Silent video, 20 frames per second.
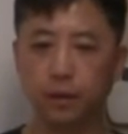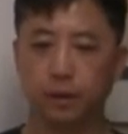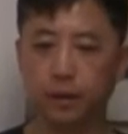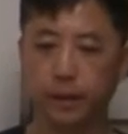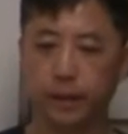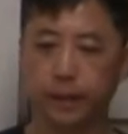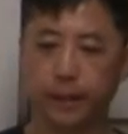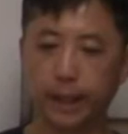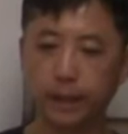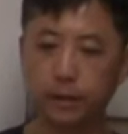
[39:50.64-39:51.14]

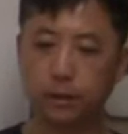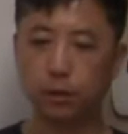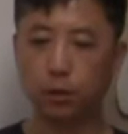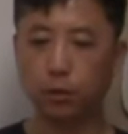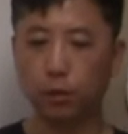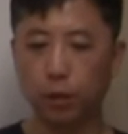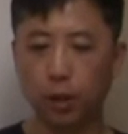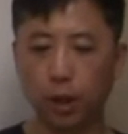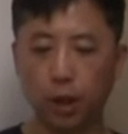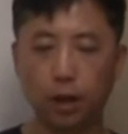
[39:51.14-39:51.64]
that's
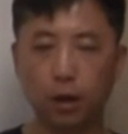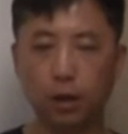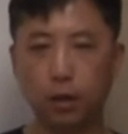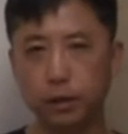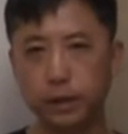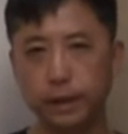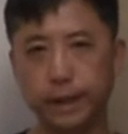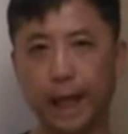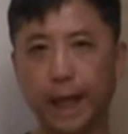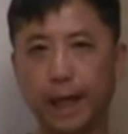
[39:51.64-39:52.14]
the
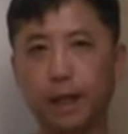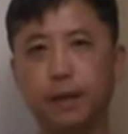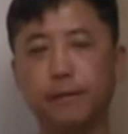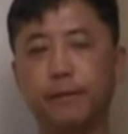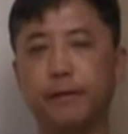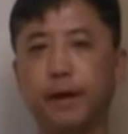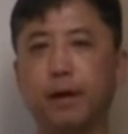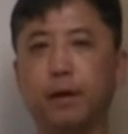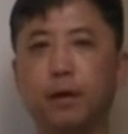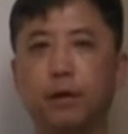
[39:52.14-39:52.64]
side
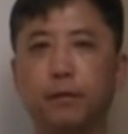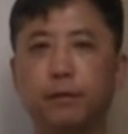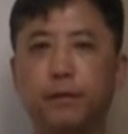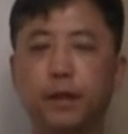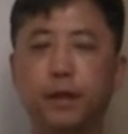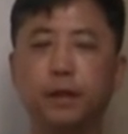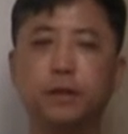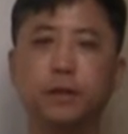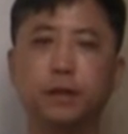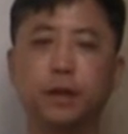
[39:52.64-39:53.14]
effect of
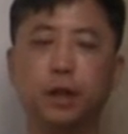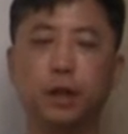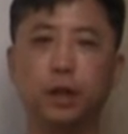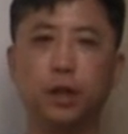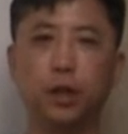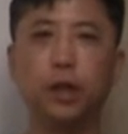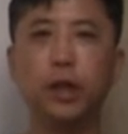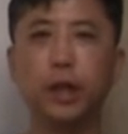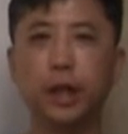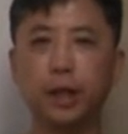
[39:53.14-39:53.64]
this
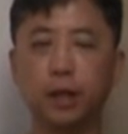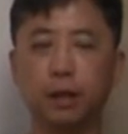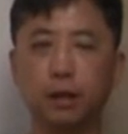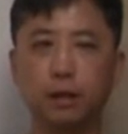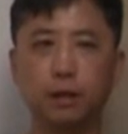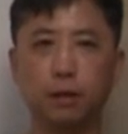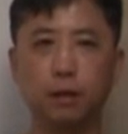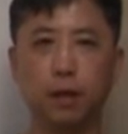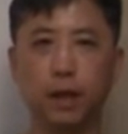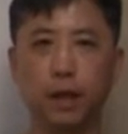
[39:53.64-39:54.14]

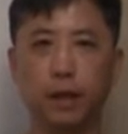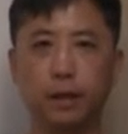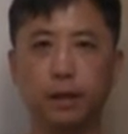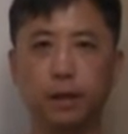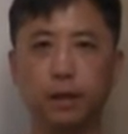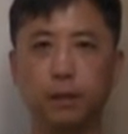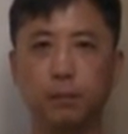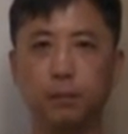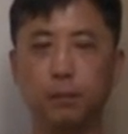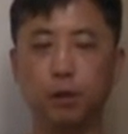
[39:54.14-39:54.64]
learning
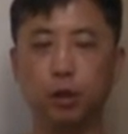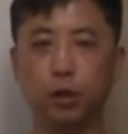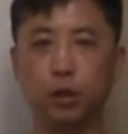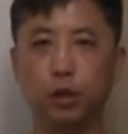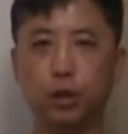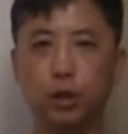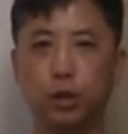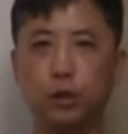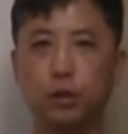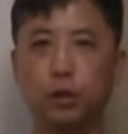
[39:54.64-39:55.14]

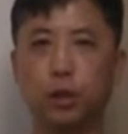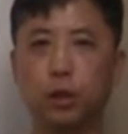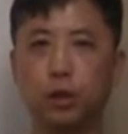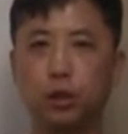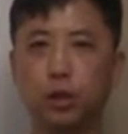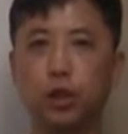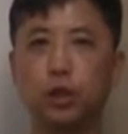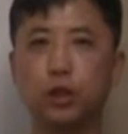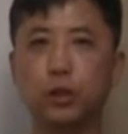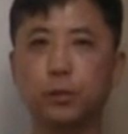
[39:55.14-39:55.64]
and
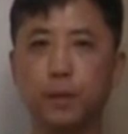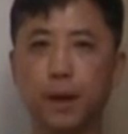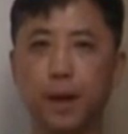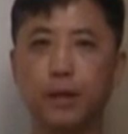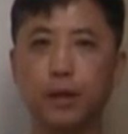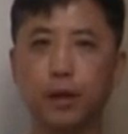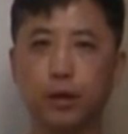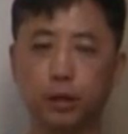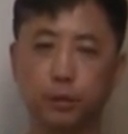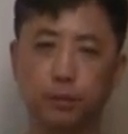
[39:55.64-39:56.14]
teaching
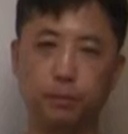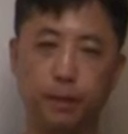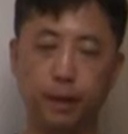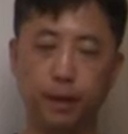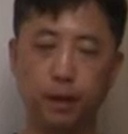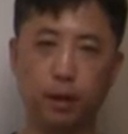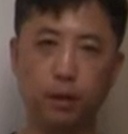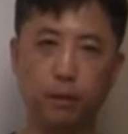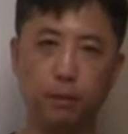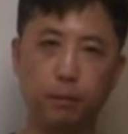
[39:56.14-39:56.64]
method
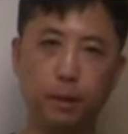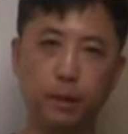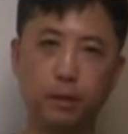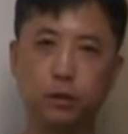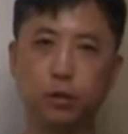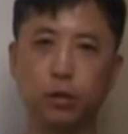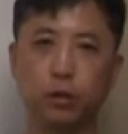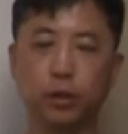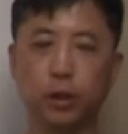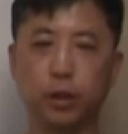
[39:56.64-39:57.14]
based
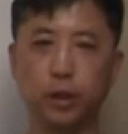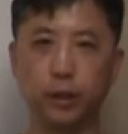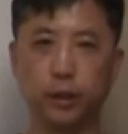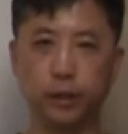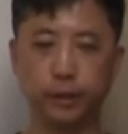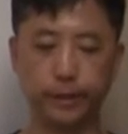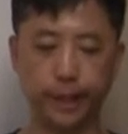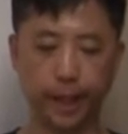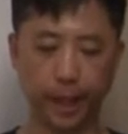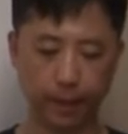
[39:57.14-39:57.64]
on the
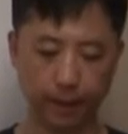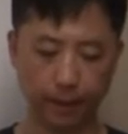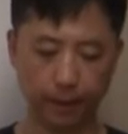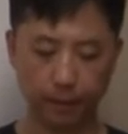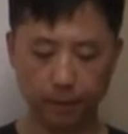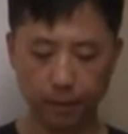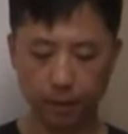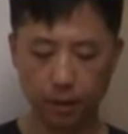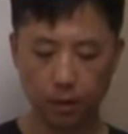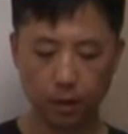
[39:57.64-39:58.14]
understanding.
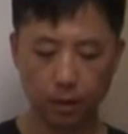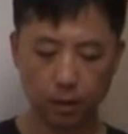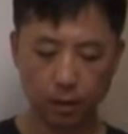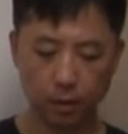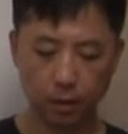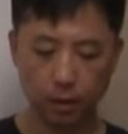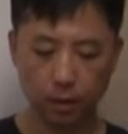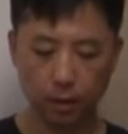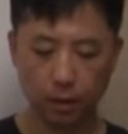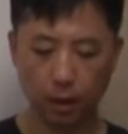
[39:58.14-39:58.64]

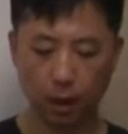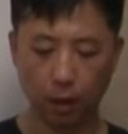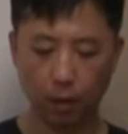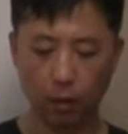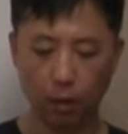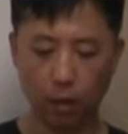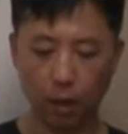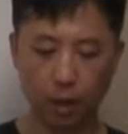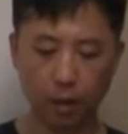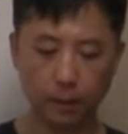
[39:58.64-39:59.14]
Now,
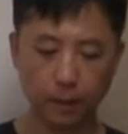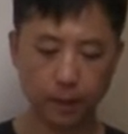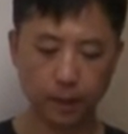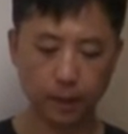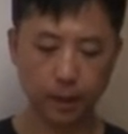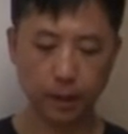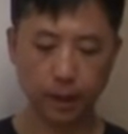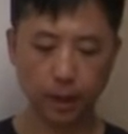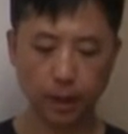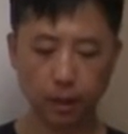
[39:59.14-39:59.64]
how about
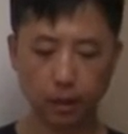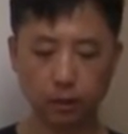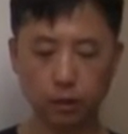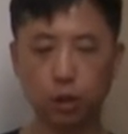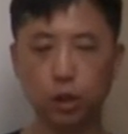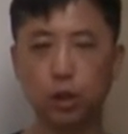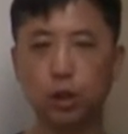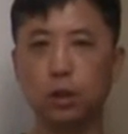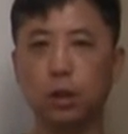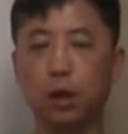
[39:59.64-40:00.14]
the
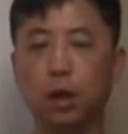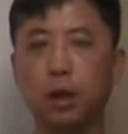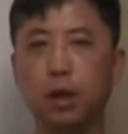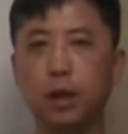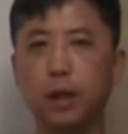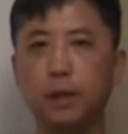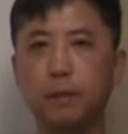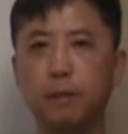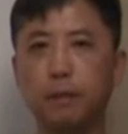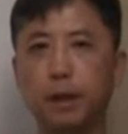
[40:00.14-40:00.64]

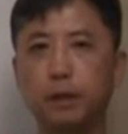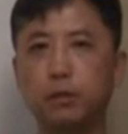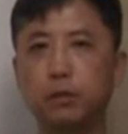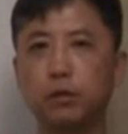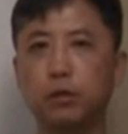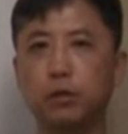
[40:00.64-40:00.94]
impact on the